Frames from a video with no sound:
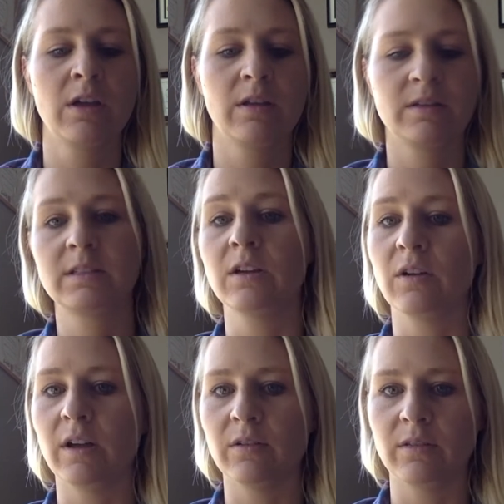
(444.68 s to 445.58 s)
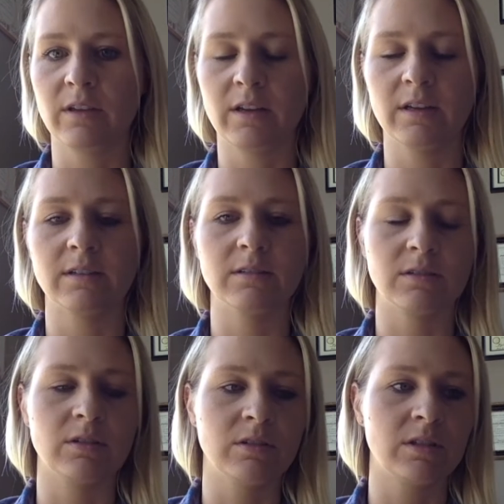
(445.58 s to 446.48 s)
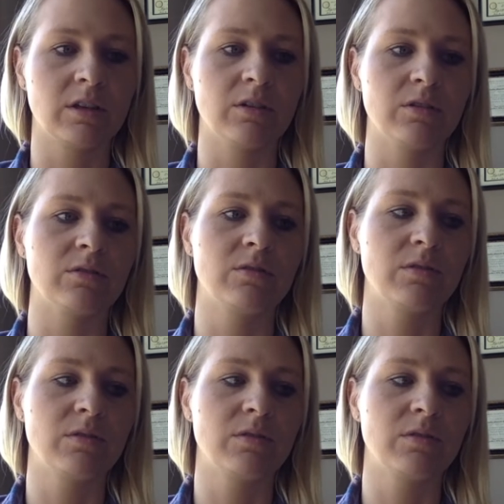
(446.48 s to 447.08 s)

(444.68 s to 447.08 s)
still healthy and still